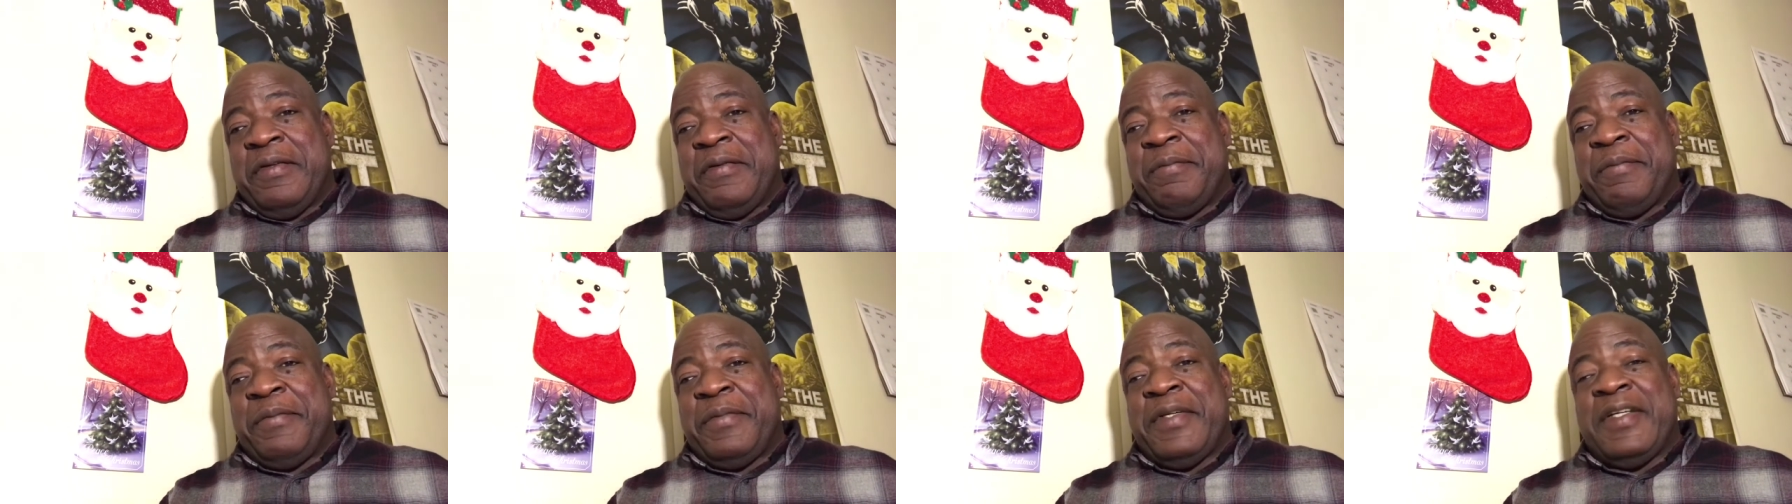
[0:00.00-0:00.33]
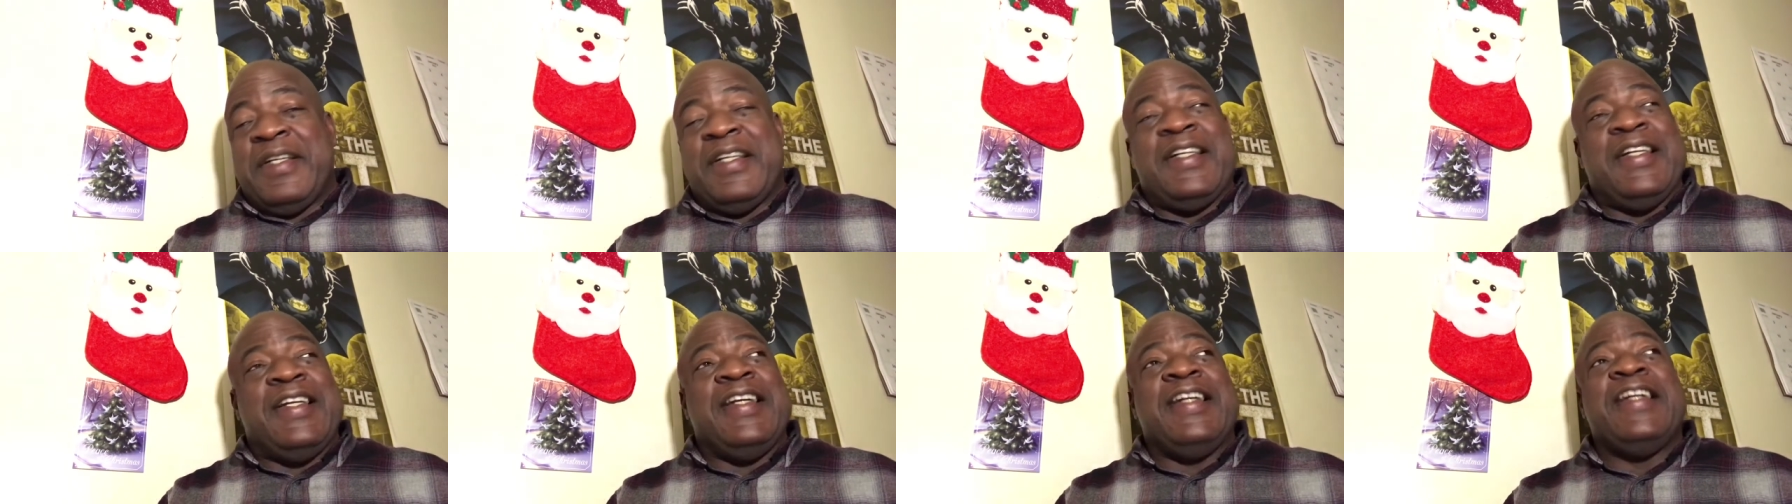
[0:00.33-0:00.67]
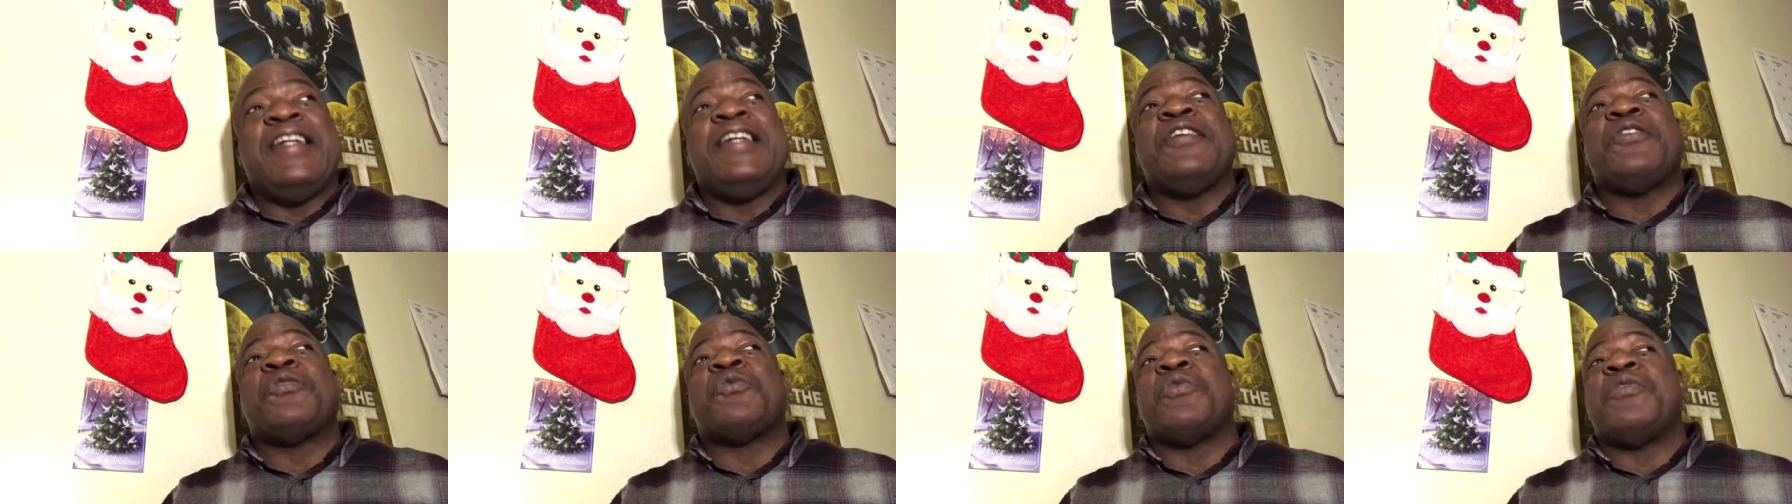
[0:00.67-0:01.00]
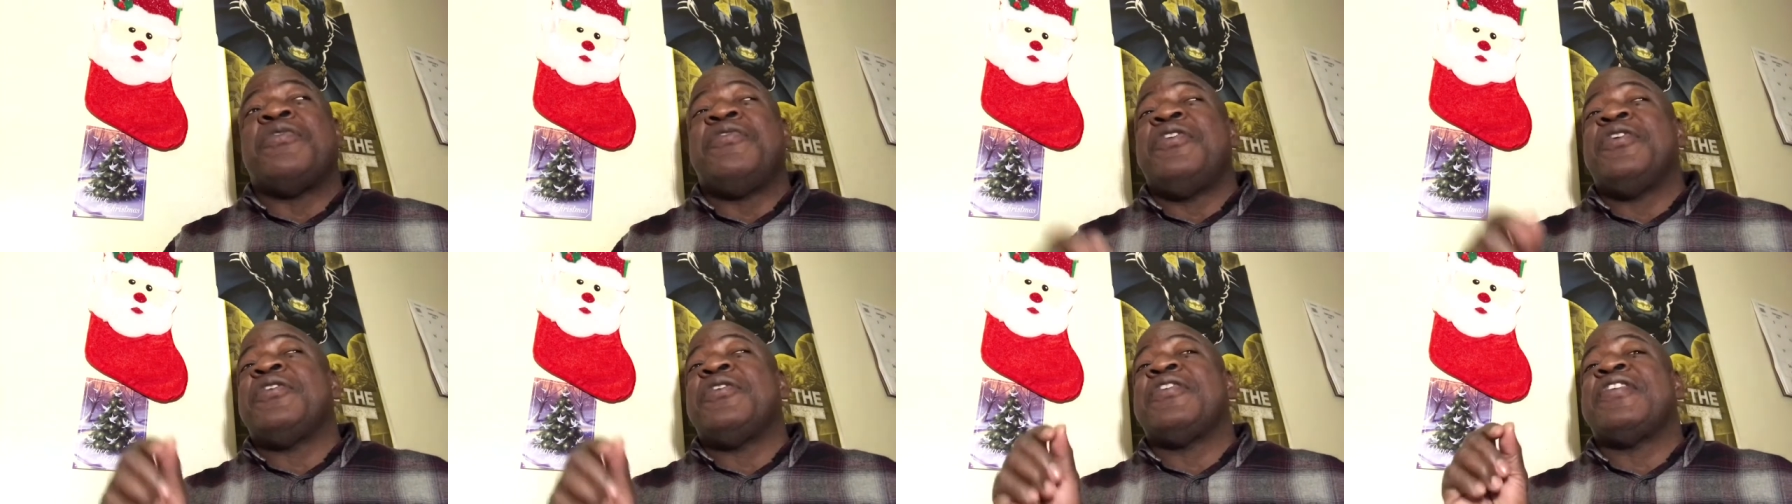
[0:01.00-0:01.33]
But he's
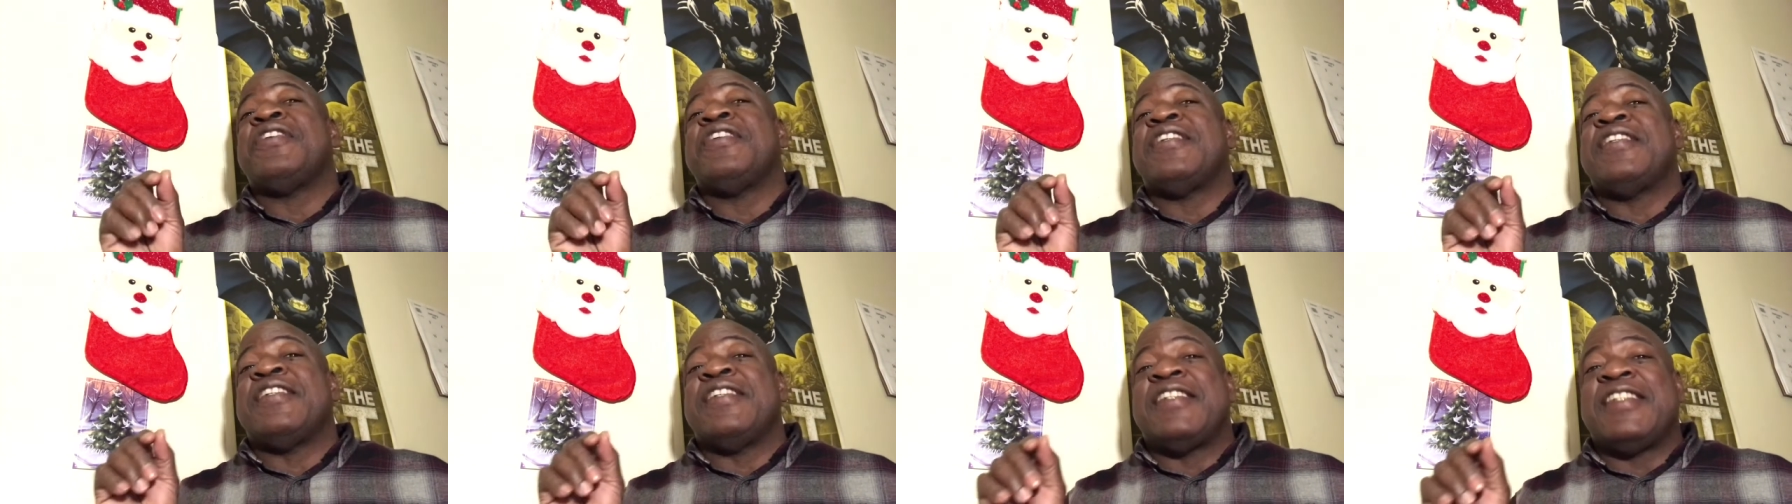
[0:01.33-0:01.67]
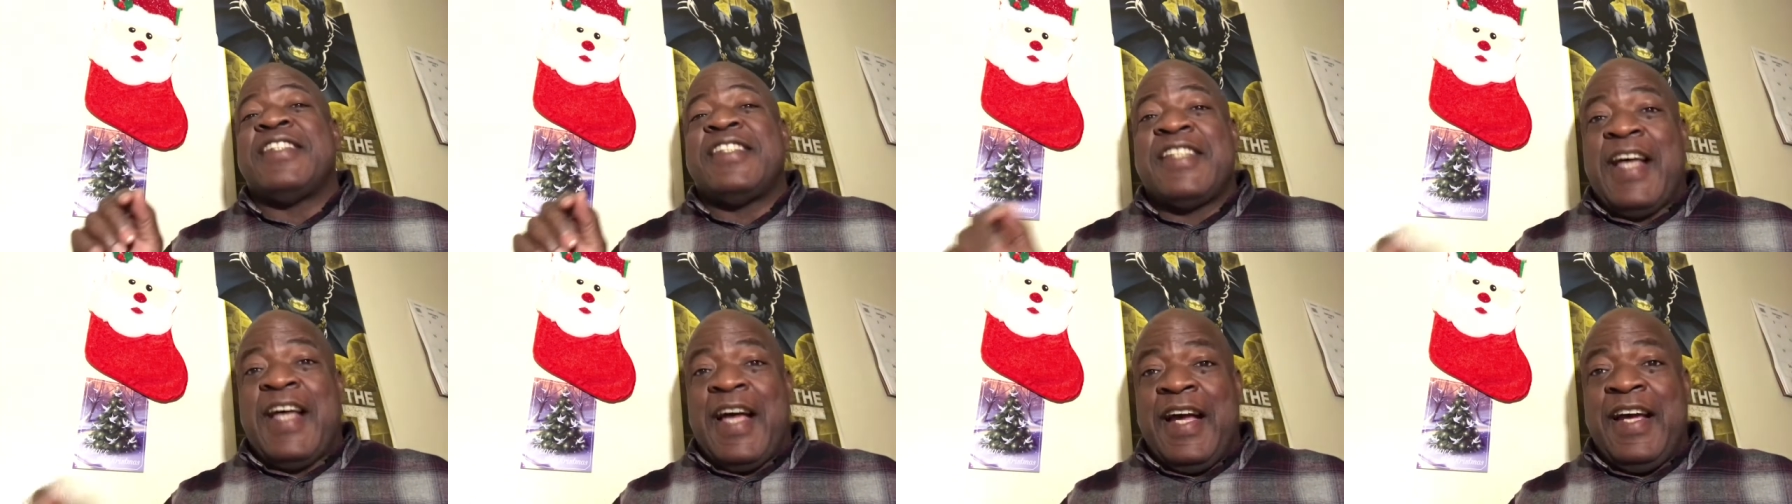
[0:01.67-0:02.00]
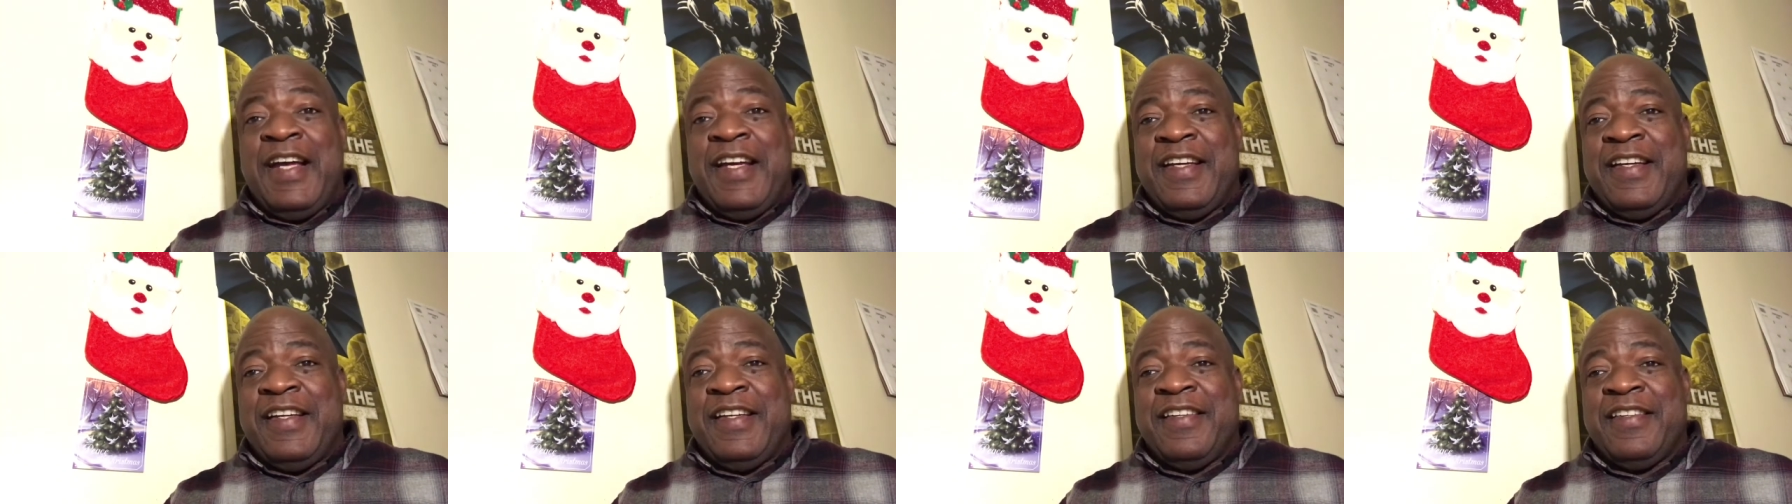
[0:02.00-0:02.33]
refusing to sign it.